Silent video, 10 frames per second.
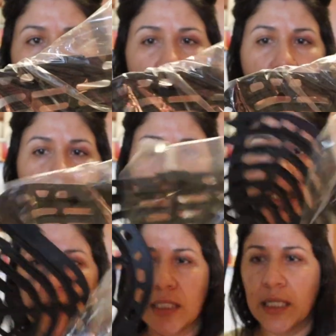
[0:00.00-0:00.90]

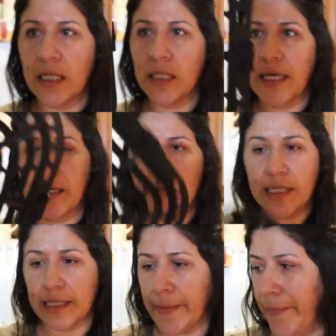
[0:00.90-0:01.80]
insert that goes
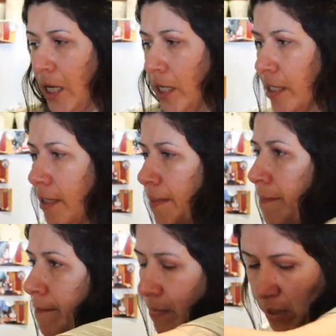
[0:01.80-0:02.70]
at the
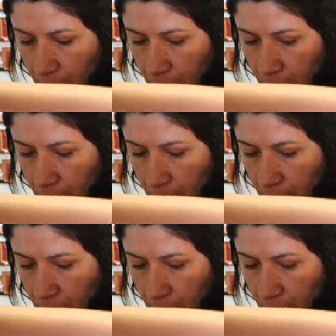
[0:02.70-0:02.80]
bottom.